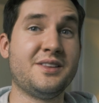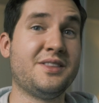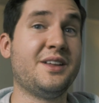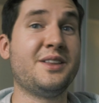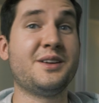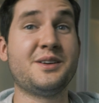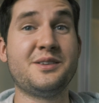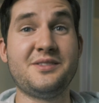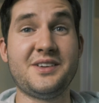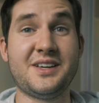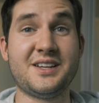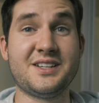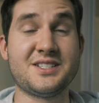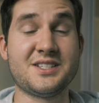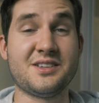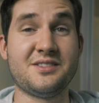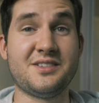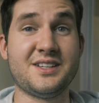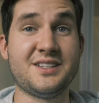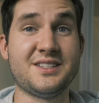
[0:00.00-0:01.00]
The other advantage
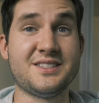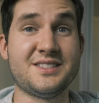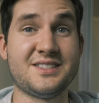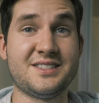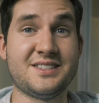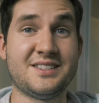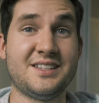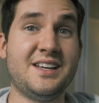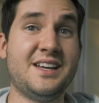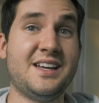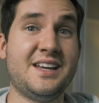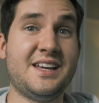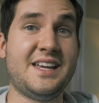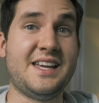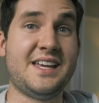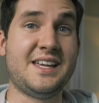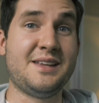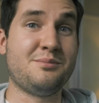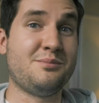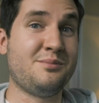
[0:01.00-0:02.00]
of it is
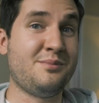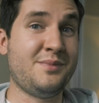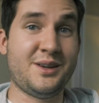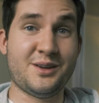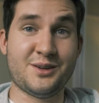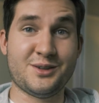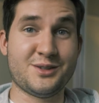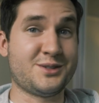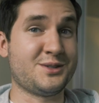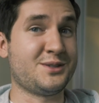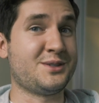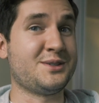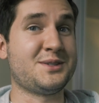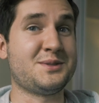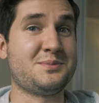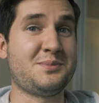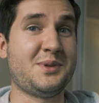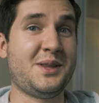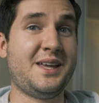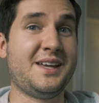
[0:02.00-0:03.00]
it mirrors your
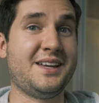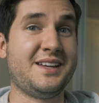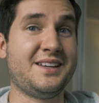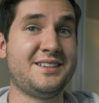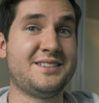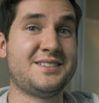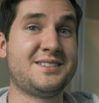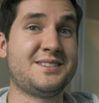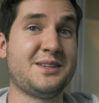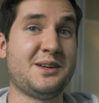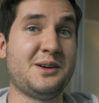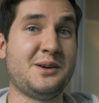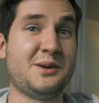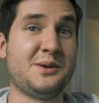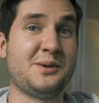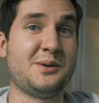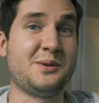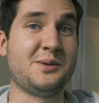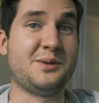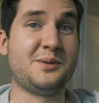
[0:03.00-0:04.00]
display.
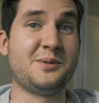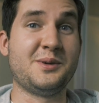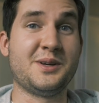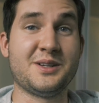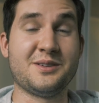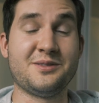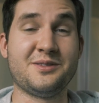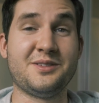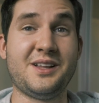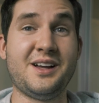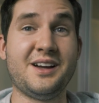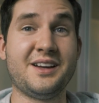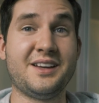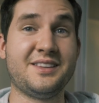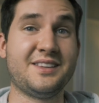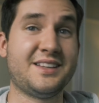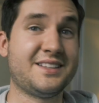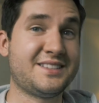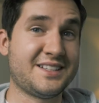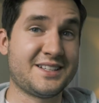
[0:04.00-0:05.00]
So when you're
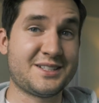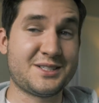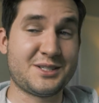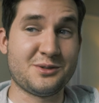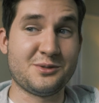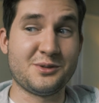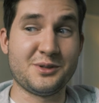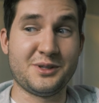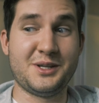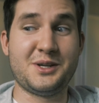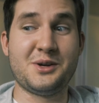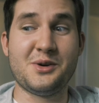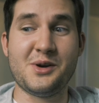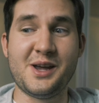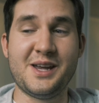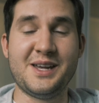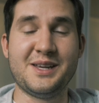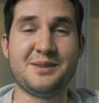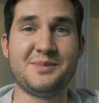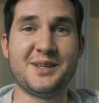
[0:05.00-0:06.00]
vlogging, that's actually really
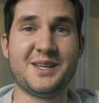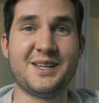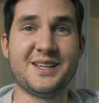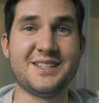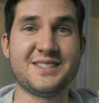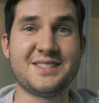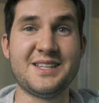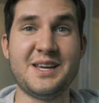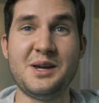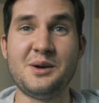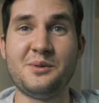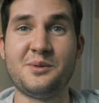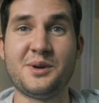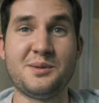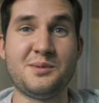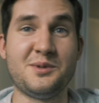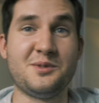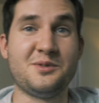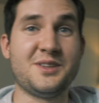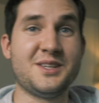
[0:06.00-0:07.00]
great because when I
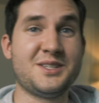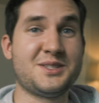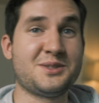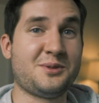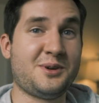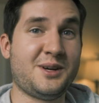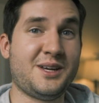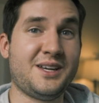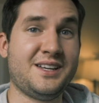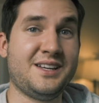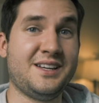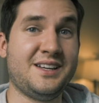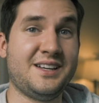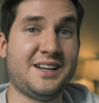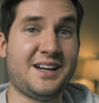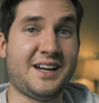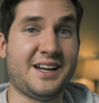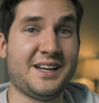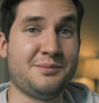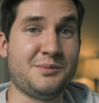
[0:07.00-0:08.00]
move this way,
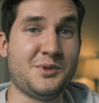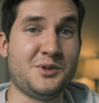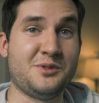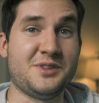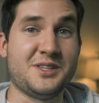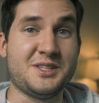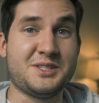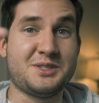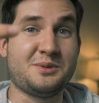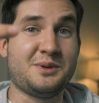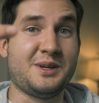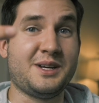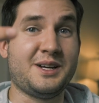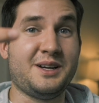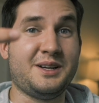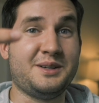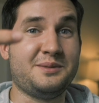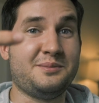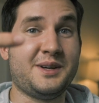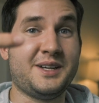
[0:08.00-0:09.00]
I move this way
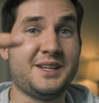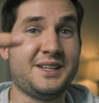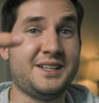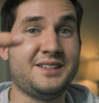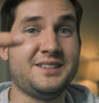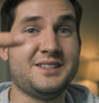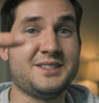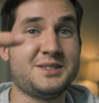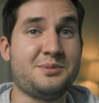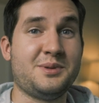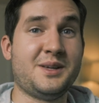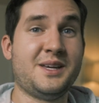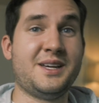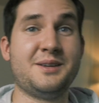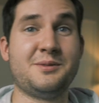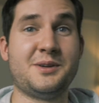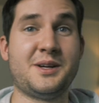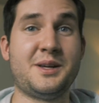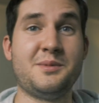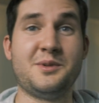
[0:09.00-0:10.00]
on my
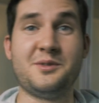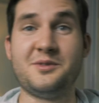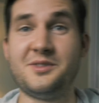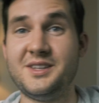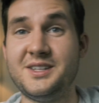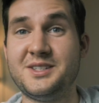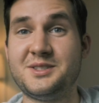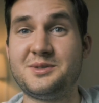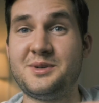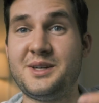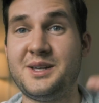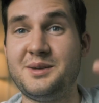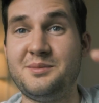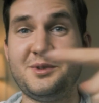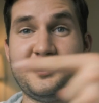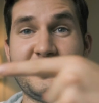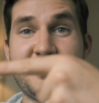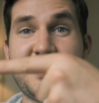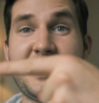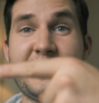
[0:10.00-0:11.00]
display. When I move this way, I
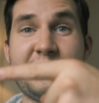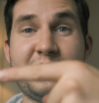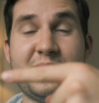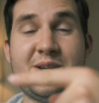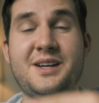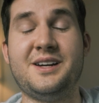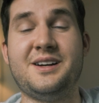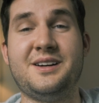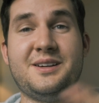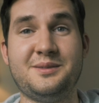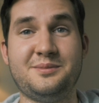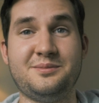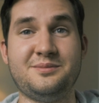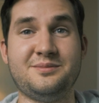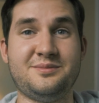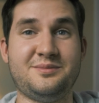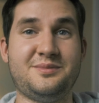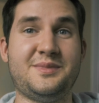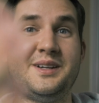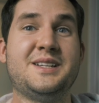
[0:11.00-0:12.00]
move that way
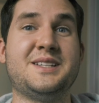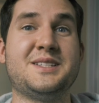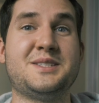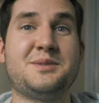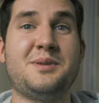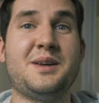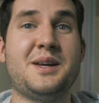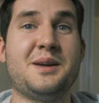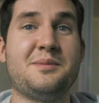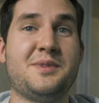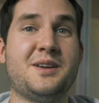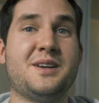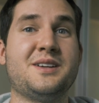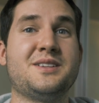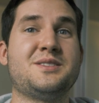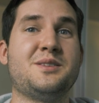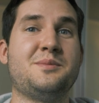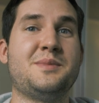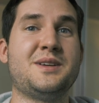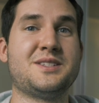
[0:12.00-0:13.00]
on my display up there.
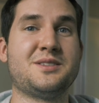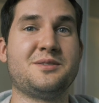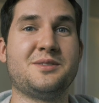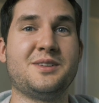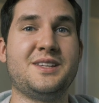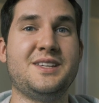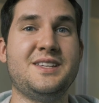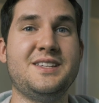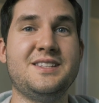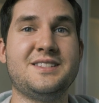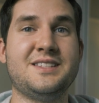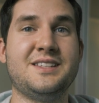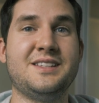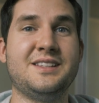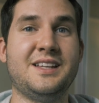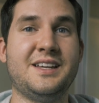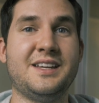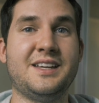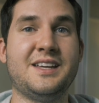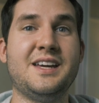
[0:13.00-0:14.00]
So it makes it really easy.
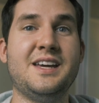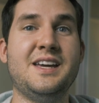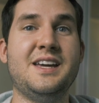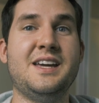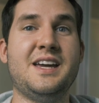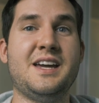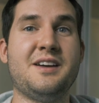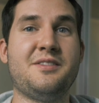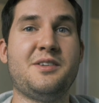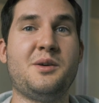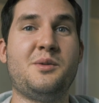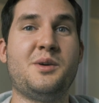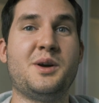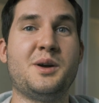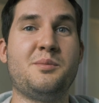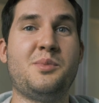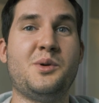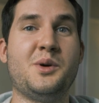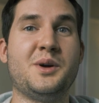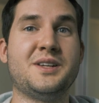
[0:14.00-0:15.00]
Like if I
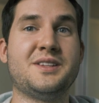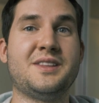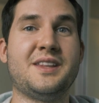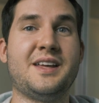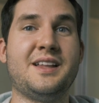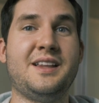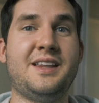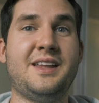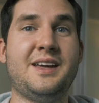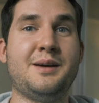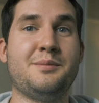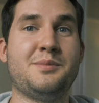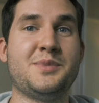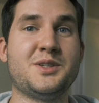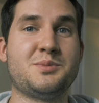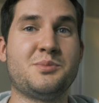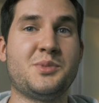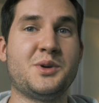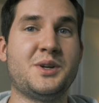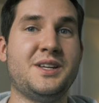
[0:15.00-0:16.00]
want to point to that lamp,
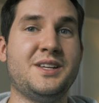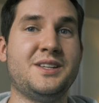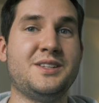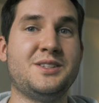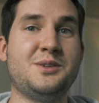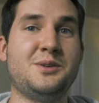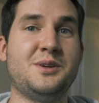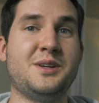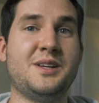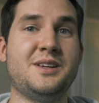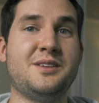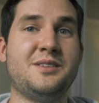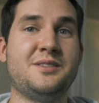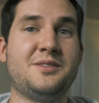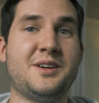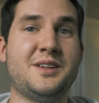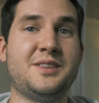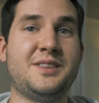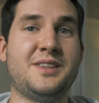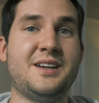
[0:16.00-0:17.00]
it's pretty
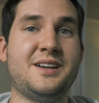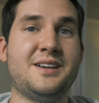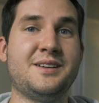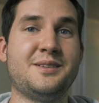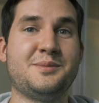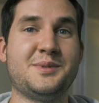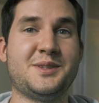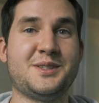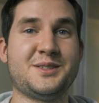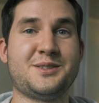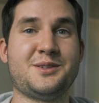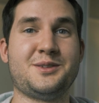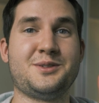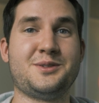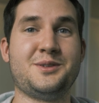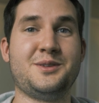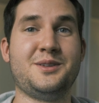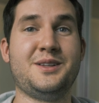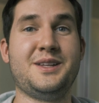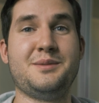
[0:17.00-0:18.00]
intuitive right there. There's
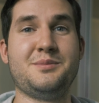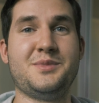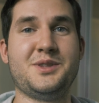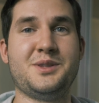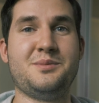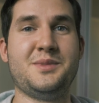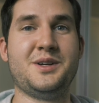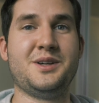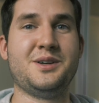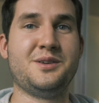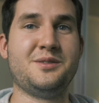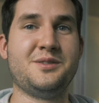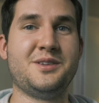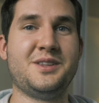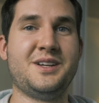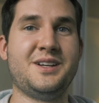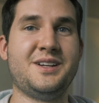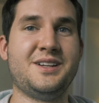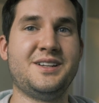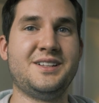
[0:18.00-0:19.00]
also the lamp in the mirror over
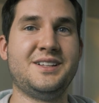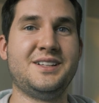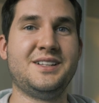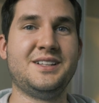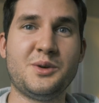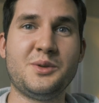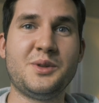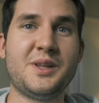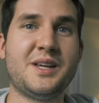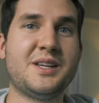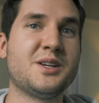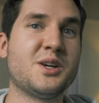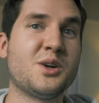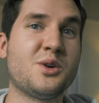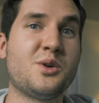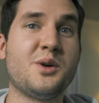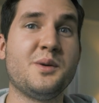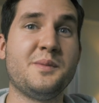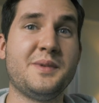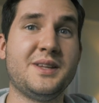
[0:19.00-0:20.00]
there. Don't let your
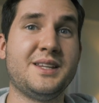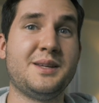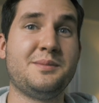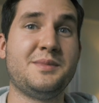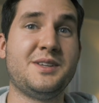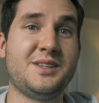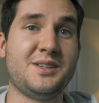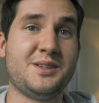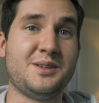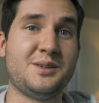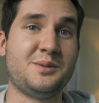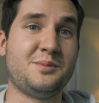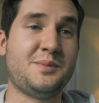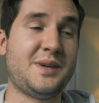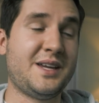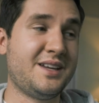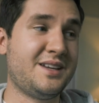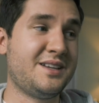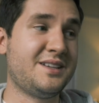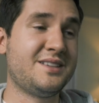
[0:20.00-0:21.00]
equipment limit you.
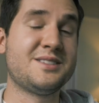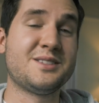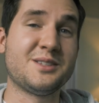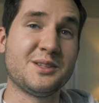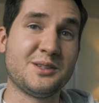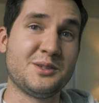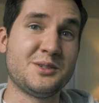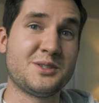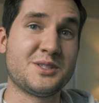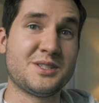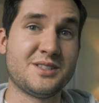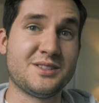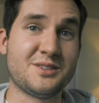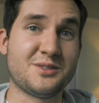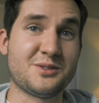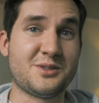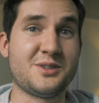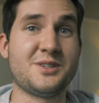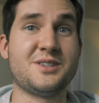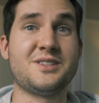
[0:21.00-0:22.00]
Make
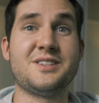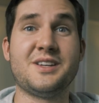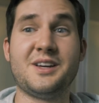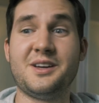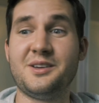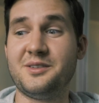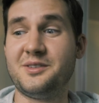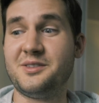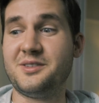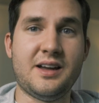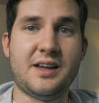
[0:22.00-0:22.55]
solutions for yourself.